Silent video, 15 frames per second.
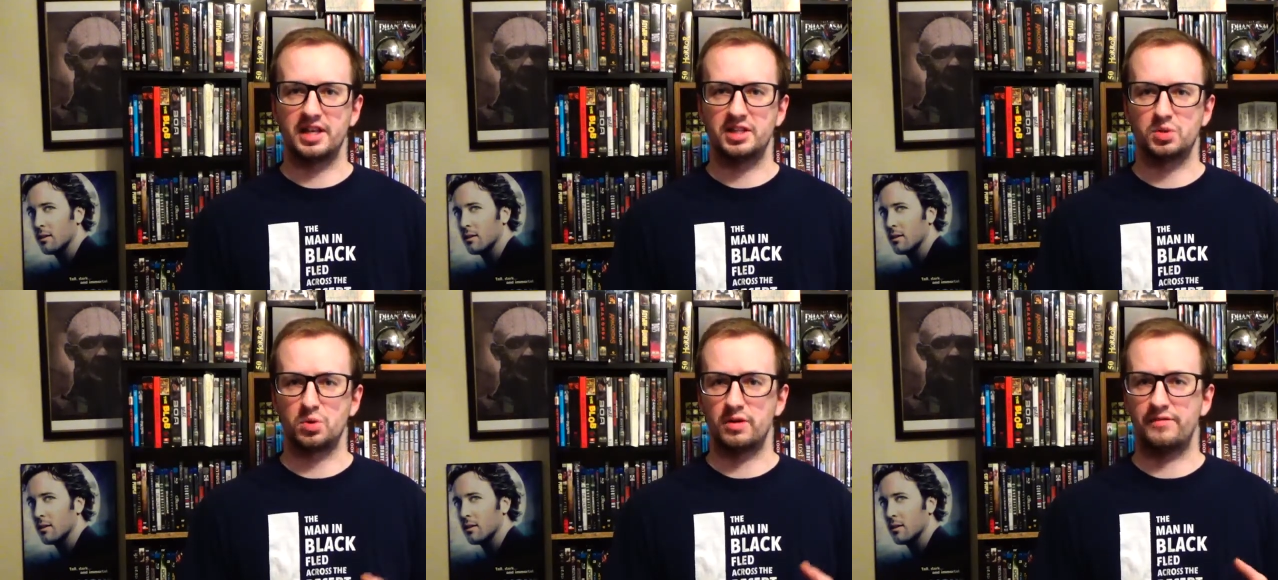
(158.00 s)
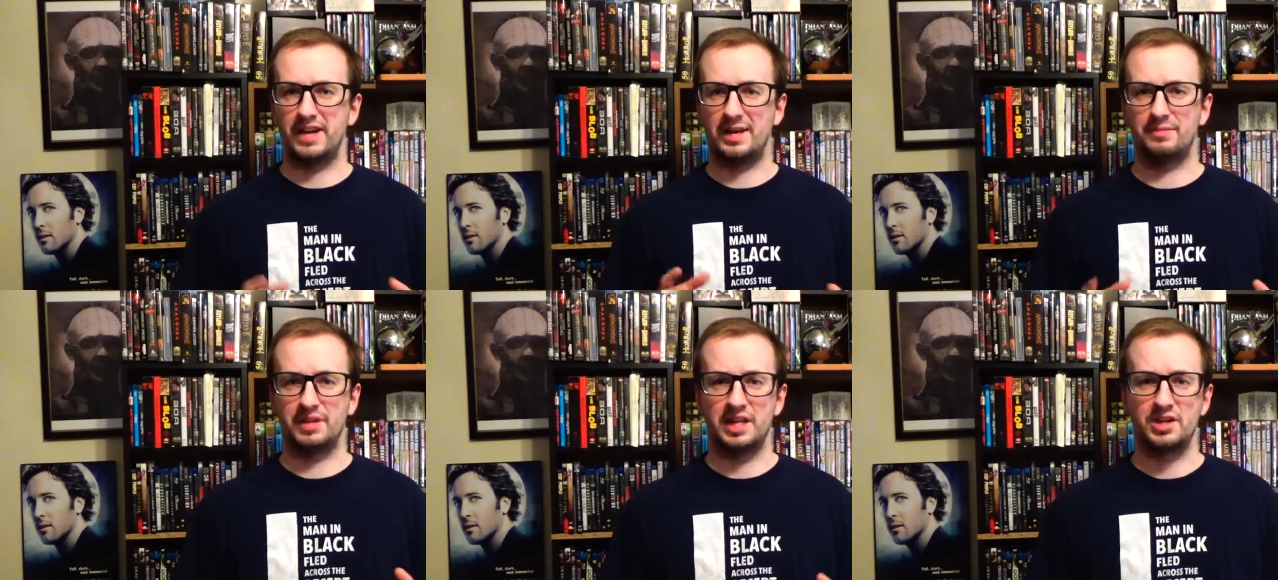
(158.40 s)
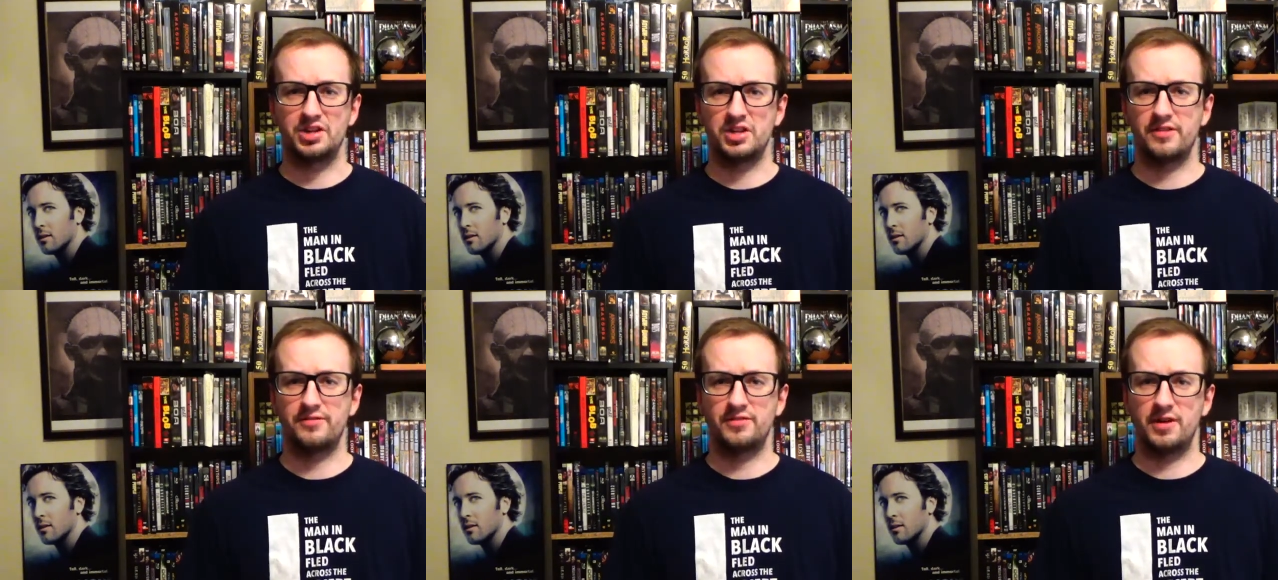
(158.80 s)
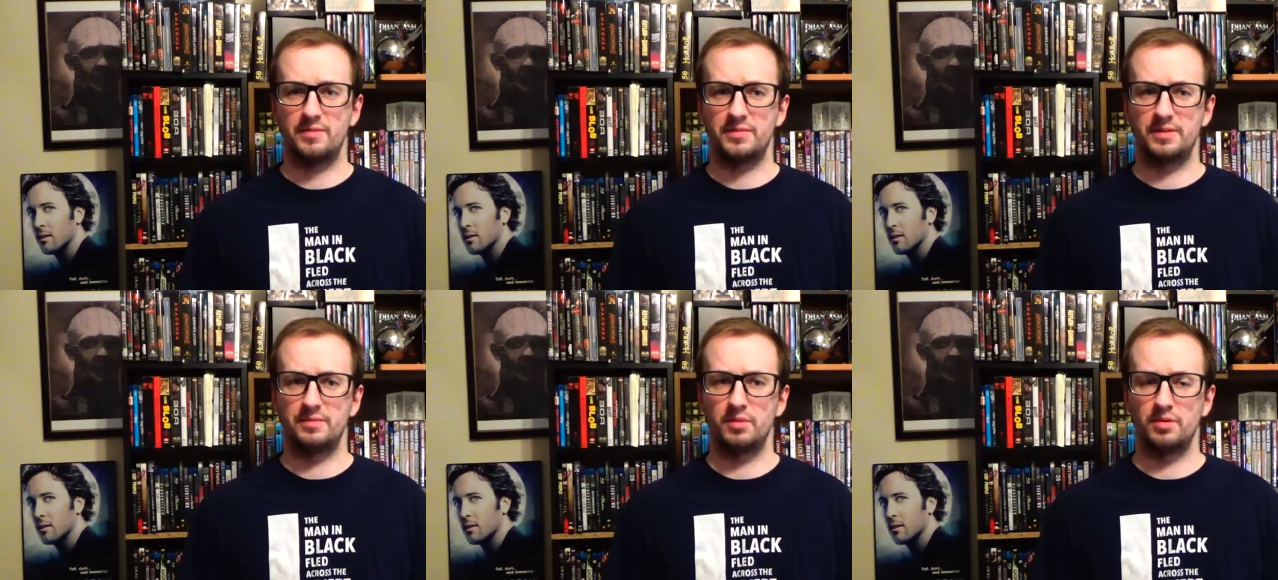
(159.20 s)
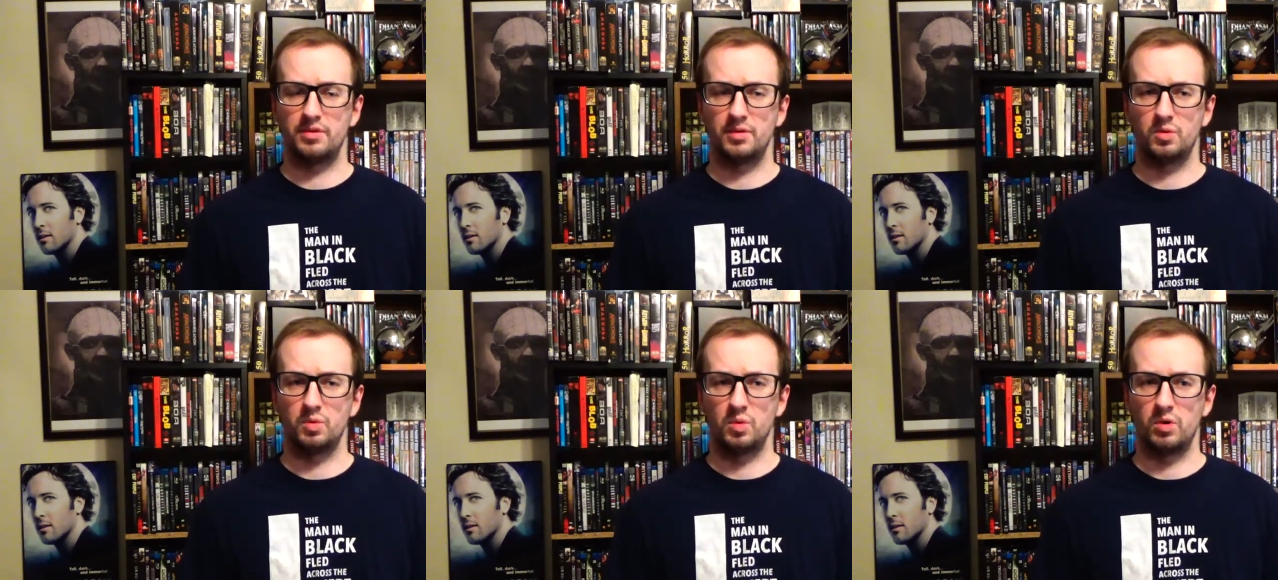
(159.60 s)
Speaker 1: a sort of amnesia from the
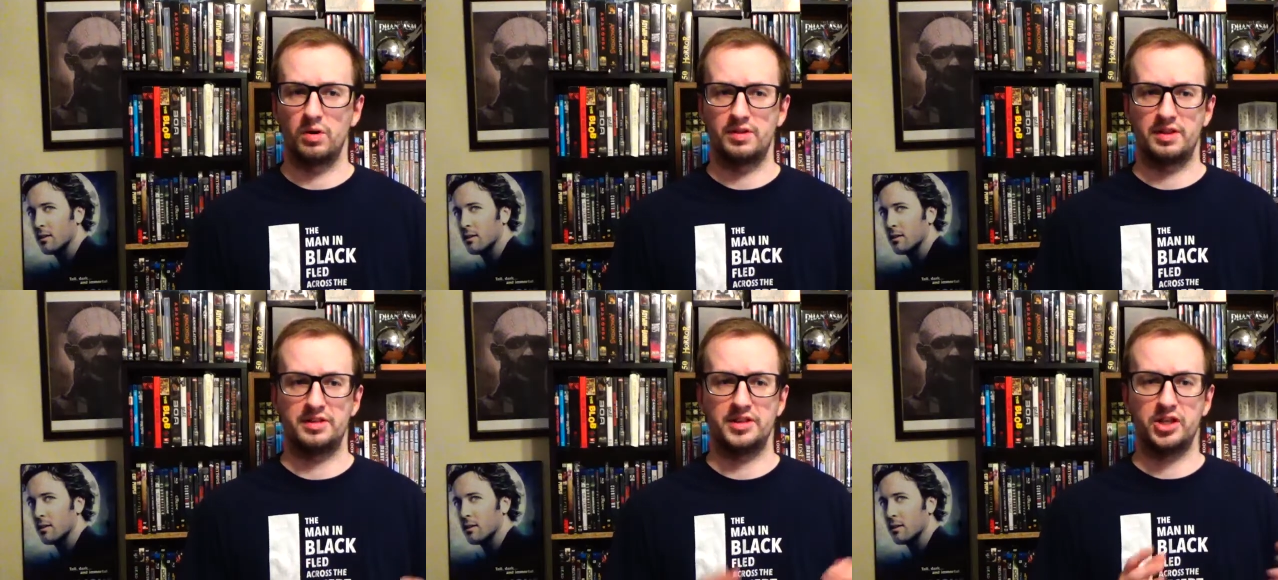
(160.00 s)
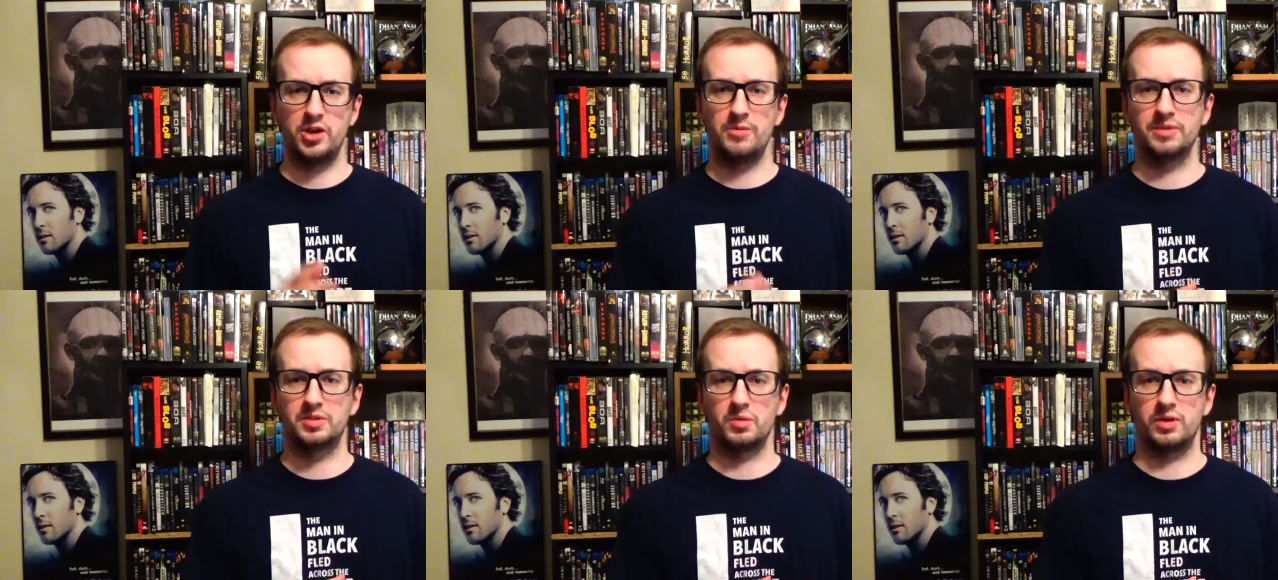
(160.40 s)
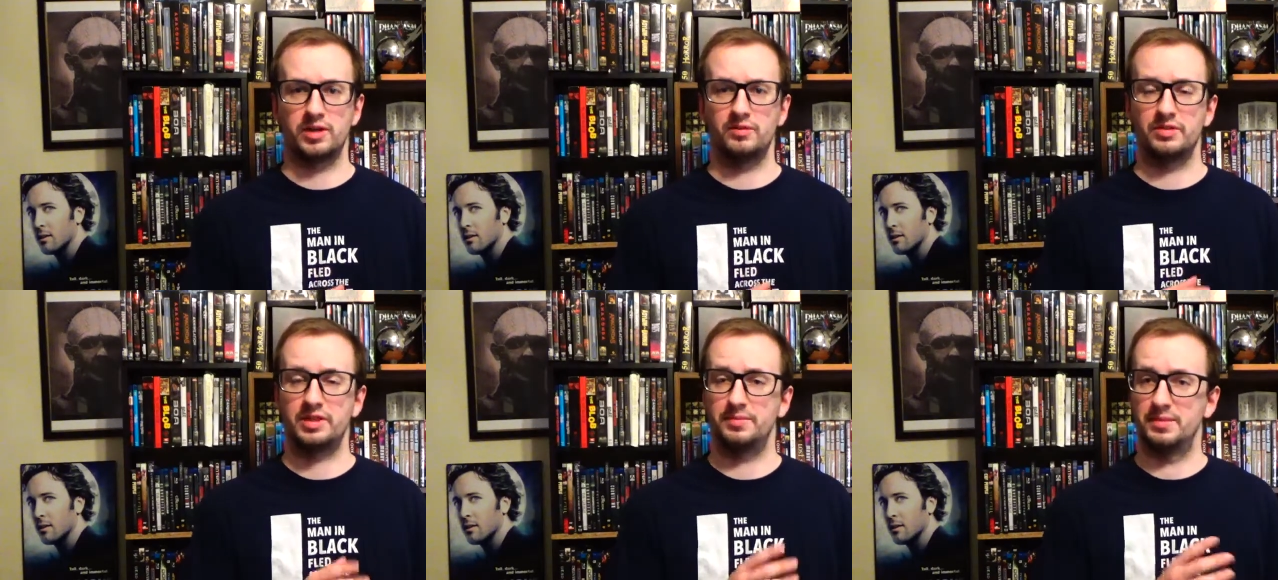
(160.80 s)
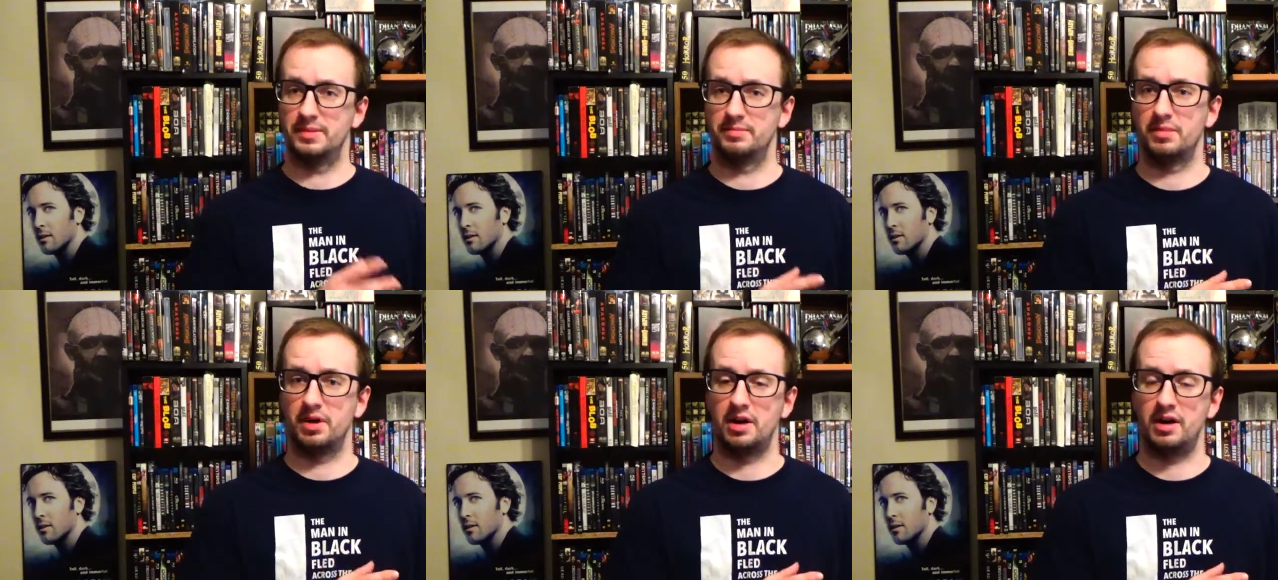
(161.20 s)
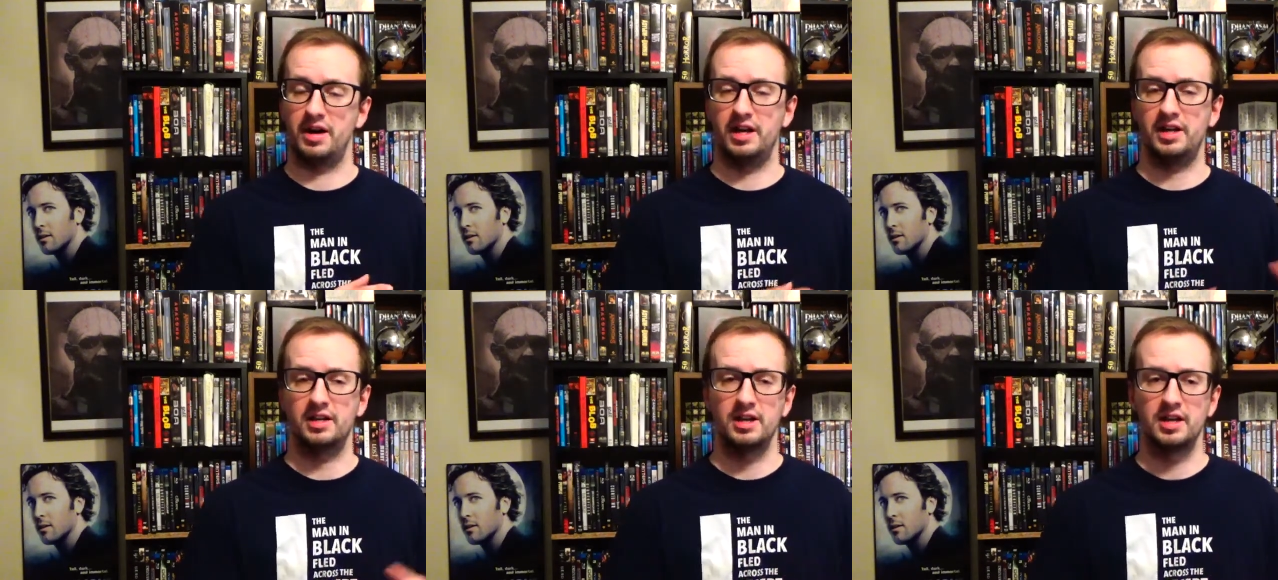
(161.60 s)
war that the humans were in with the
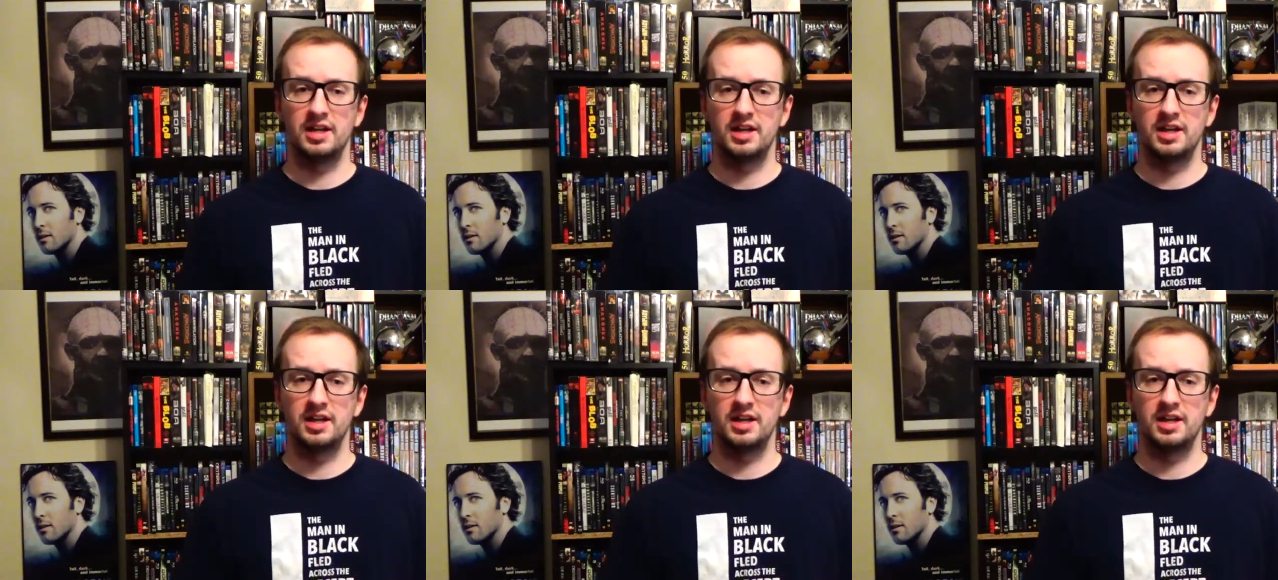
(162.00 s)
Minbari,